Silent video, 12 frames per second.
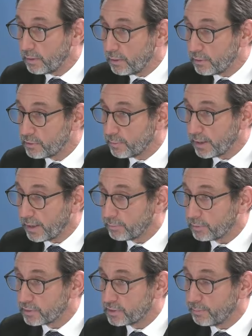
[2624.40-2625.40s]
to be
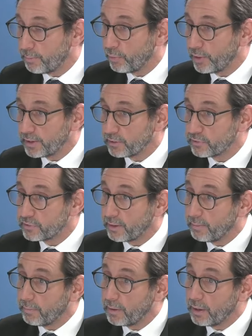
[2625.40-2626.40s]
able to bring
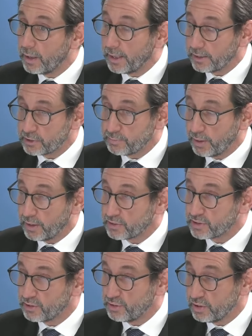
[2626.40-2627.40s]
some expert
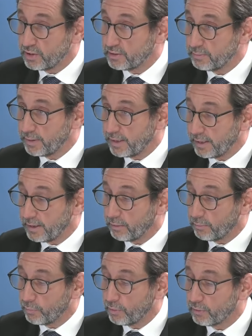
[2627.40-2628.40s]
scrutiny to bear
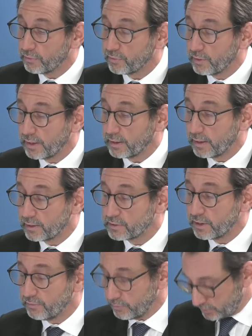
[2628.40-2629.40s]
on what
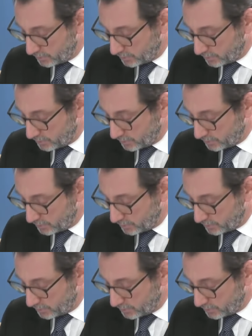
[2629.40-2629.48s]
Exova was